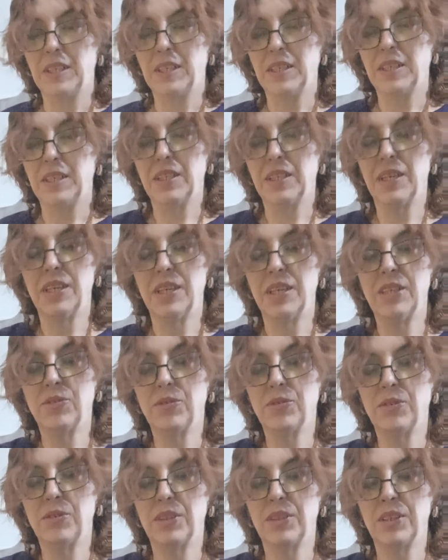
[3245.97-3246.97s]

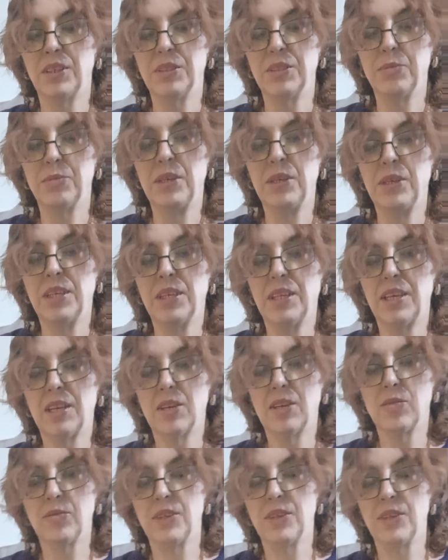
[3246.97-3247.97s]
As being
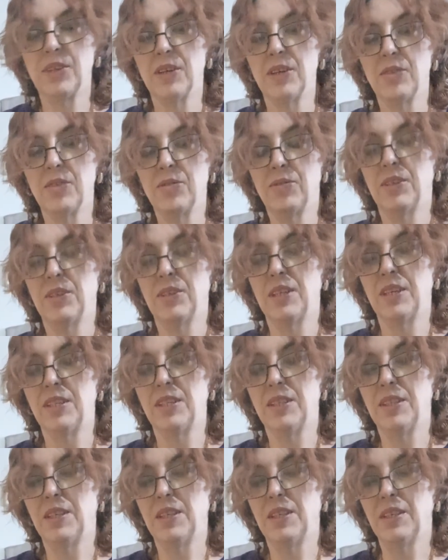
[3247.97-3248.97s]
half deaf, I
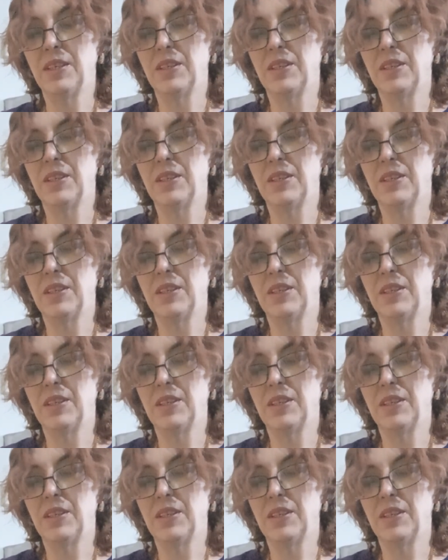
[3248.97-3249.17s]
think